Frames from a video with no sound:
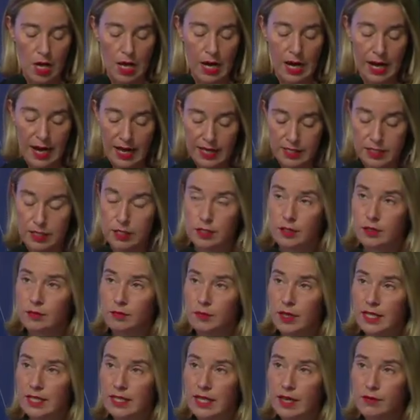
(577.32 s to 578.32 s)
Last,
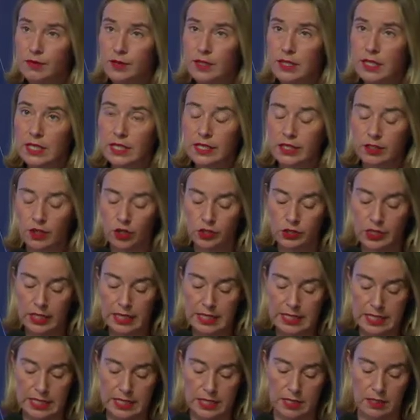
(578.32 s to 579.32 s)
but definitely not
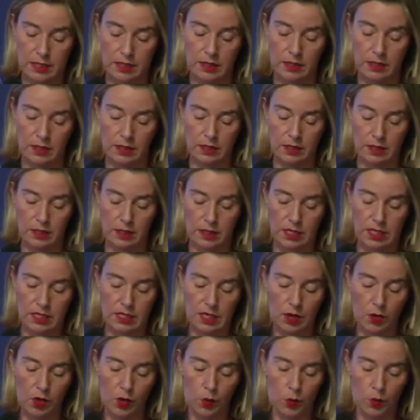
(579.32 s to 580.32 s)
least, is
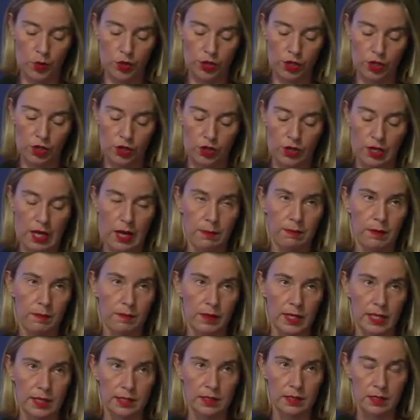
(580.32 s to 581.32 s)
our work on
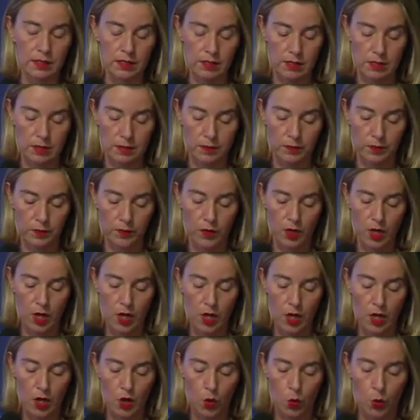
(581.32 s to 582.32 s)
capabilities.
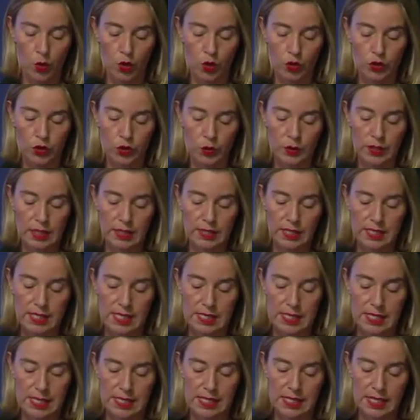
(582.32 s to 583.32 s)
We all know that this
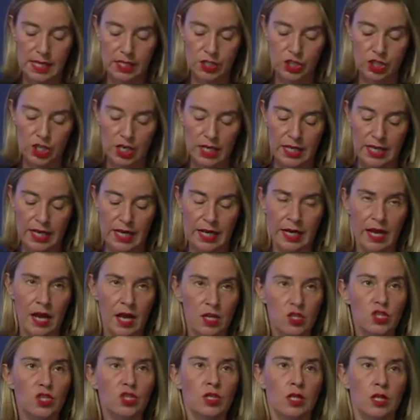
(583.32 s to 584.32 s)
is essentially a
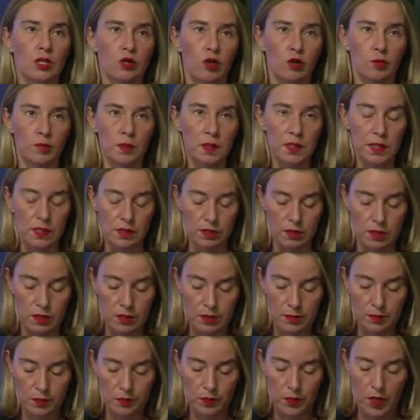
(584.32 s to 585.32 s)
national
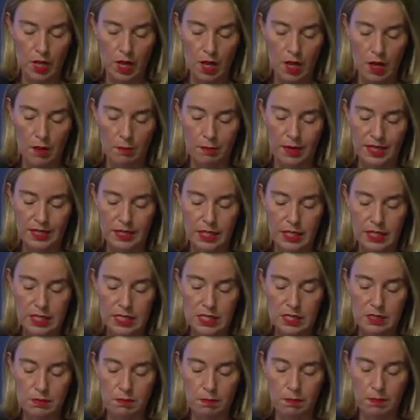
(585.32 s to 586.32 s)
competence, but there is